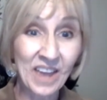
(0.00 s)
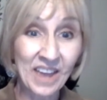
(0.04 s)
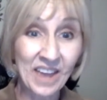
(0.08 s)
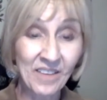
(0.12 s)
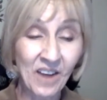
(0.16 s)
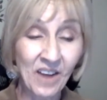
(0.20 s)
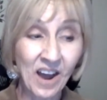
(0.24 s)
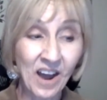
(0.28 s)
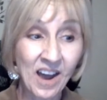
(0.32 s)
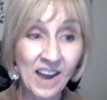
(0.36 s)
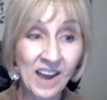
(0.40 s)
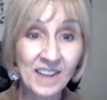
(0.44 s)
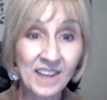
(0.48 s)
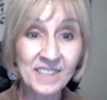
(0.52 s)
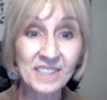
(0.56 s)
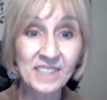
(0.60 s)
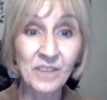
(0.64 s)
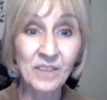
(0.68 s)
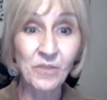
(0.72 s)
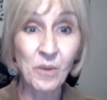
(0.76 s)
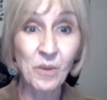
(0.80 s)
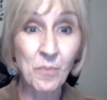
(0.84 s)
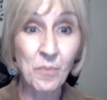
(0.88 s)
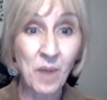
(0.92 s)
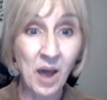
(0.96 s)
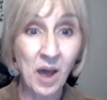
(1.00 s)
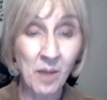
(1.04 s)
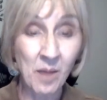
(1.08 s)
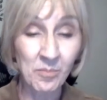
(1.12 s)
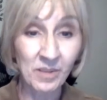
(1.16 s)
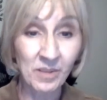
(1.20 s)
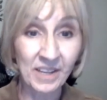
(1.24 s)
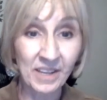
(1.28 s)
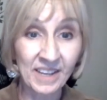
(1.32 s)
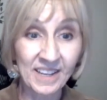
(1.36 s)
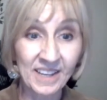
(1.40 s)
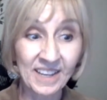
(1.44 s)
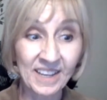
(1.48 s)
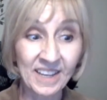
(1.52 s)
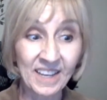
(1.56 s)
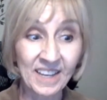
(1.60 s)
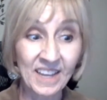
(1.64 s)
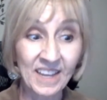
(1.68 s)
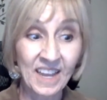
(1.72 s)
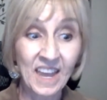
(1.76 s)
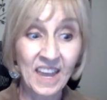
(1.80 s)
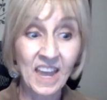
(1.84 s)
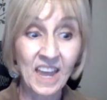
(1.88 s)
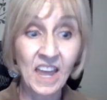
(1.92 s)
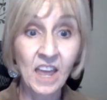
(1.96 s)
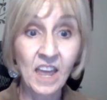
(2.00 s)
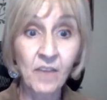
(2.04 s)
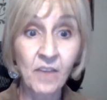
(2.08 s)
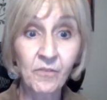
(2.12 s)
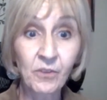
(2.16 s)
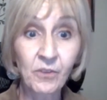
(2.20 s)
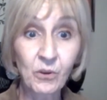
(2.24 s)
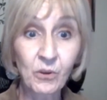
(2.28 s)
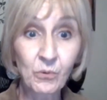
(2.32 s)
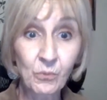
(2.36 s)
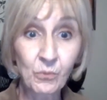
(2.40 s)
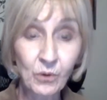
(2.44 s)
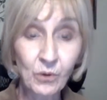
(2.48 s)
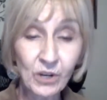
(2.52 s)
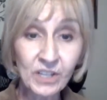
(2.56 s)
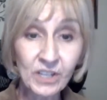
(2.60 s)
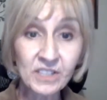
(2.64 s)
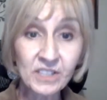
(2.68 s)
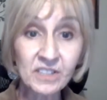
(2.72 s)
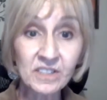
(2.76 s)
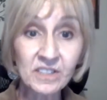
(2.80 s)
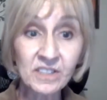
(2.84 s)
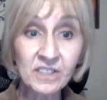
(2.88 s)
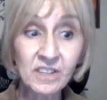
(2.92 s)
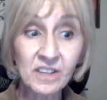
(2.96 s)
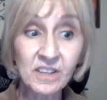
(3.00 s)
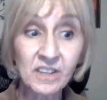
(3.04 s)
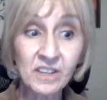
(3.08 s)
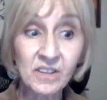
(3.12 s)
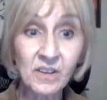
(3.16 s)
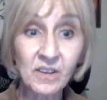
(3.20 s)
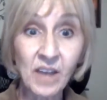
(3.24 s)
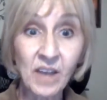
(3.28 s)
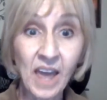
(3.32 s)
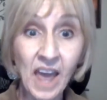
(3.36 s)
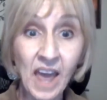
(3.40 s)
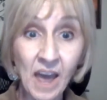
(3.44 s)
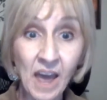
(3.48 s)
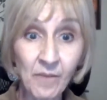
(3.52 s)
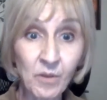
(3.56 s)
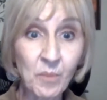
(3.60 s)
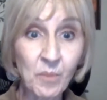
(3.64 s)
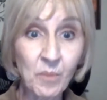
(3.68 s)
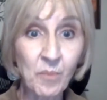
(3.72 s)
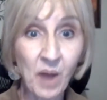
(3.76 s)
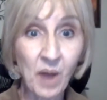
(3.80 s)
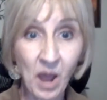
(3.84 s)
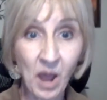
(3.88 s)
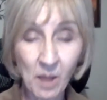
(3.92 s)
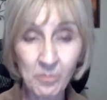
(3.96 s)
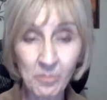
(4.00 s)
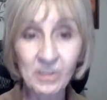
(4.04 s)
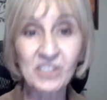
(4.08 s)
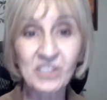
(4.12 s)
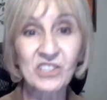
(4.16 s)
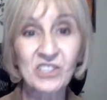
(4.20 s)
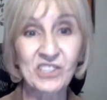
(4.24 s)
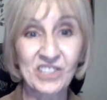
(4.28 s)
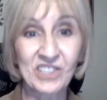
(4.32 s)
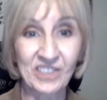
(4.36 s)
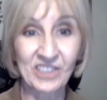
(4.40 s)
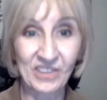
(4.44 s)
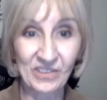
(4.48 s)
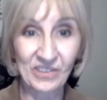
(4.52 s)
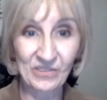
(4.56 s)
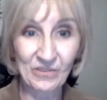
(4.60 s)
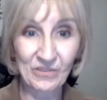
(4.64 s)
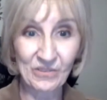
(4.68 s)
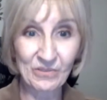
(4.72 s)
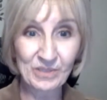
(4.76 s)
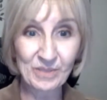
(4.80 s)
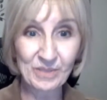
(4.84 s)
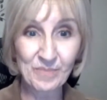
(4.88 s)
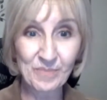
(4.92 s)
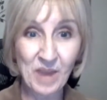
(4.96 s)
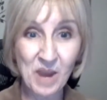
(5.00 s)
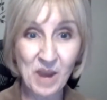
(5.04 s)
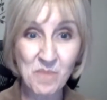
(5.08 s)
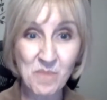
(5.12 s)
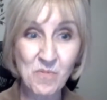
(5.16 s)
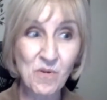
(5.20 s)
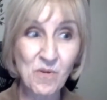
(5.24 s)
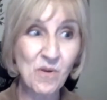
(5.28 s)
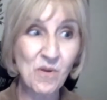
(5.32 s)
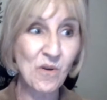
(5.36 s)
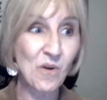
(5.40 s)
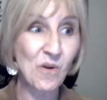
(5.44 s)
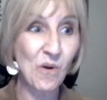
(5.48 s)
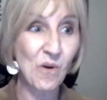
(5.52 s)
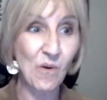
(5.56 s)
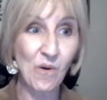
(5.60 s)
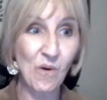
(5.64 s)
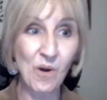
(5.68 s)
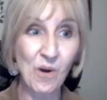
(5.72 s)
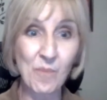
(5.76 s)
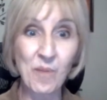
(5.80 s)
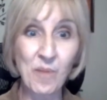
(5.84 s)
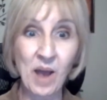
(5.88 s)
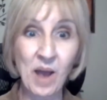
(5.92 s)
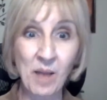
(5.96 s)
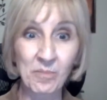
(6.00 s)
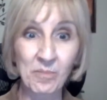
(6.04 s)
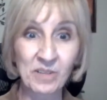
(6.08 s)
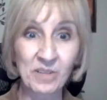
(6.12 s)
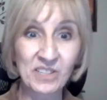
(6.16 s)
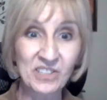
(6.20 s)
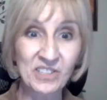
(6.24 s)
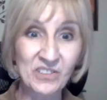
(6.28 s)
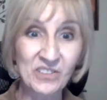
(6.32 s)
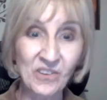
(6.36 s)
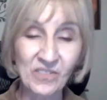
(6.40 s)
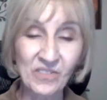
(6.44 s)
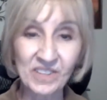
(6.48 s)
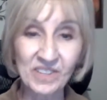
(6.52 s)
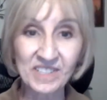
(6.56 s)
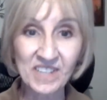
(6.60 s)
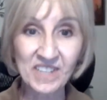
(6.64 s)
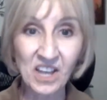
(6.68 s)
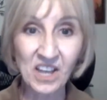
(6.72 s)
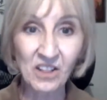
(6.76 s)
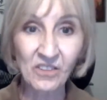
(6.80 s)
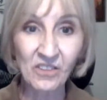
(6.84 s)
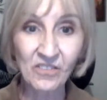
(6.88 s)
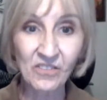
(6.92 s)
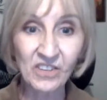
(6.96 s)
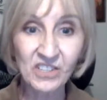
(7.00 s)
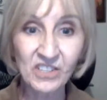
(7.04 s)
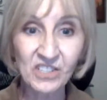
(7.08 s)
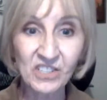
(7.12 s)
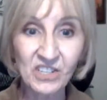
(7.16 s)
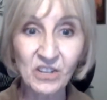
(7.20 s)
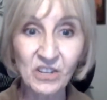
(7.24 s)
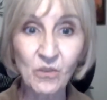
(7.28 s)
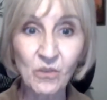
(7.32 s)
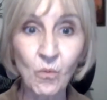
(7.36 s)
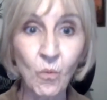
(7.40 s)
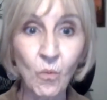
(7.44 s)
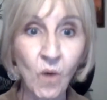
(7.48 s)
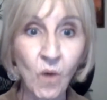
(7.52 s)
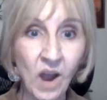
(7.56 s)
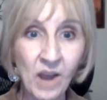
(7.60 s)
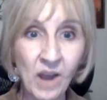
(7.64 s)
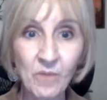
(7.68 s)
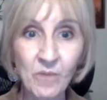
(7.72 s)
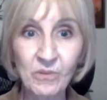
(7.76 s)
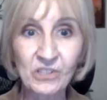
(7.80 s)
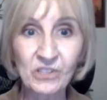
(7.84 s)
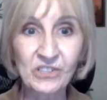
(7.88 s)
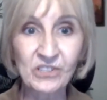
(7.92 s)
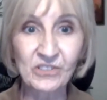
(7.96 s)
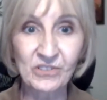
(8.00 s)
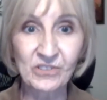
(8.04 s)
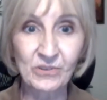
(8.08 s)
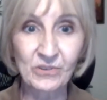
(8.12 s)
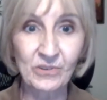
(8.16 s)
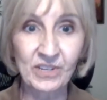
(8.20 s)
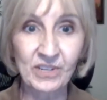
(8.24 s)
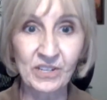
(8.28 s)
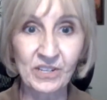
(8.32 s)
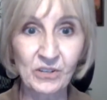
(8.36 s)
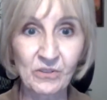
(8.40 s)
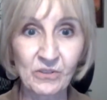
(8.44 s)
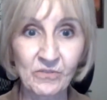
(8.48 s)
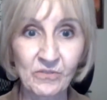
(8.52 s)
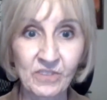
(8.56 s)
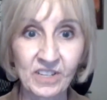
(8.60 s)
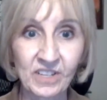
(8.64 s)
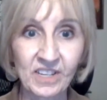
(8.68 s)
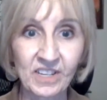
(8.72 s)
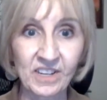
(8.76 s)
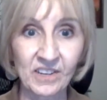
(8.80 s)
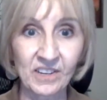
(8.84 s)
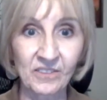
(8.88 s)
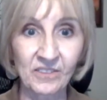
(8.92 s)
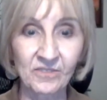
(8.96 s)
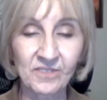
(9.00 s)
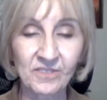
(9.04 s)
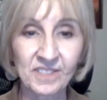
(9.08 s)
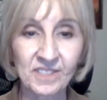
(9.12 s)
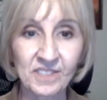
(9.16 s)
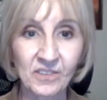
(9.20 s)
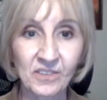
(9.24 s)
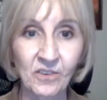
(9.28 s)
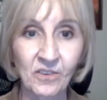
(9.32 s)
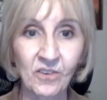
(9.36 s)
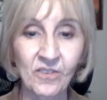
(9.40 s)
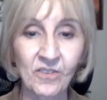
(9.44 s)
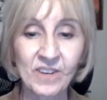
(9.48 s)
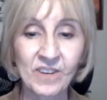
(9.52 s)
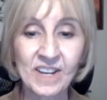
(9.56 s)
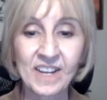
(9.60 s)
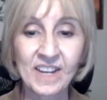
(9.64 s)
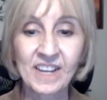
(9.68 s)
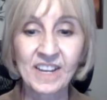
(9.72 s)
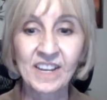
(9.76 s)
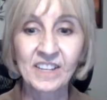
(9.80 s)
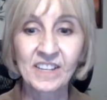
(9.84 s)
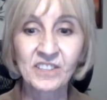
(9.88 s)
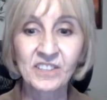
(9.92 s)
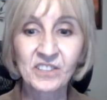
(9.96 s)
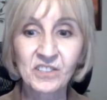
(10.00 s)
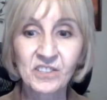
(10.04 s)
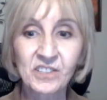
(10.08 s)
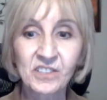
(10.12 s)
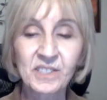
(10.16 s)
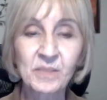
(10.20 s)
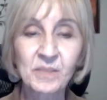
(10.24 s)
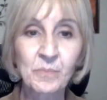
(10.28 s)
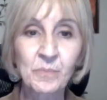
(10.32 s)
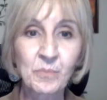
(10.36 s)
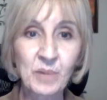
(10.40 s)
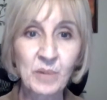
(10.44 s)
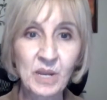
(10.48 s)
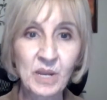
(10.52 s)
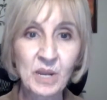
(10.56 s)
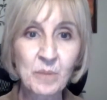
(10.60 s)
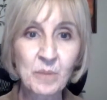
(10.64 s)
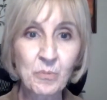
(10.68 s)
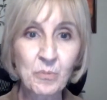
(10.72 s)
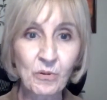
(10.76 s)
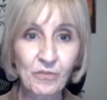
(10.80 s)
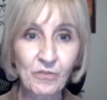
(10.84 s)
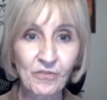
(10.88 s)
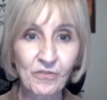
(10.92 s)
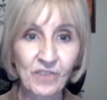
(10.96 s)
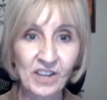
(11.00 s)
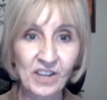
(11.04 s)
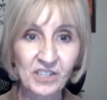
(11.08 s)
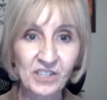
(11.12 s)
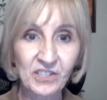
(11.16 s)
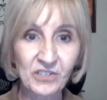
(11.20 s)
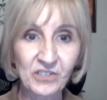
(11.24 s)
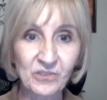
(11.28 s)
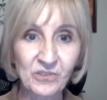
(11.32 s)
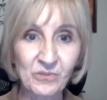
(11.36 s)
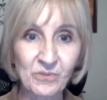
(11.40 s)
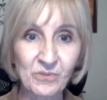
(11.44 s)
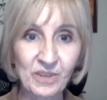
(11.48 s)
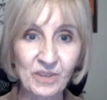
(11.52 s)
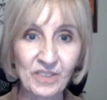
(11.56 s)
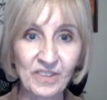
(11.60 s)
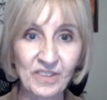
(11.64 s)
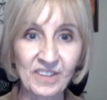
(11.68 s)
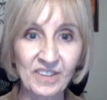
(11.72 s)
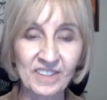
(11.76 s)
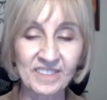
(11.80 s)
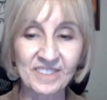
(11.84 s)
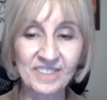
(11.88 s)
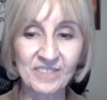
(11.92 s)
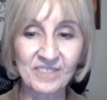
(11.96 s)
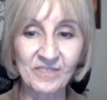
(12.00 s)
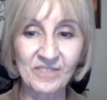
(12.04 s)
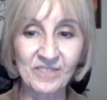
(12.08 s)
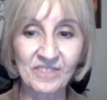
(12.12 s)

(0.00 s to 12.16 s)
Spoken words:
eyes of the public. If you wouldn't have it published in the newspaper or published on the television, why would you do it in your video? So just be professional with it.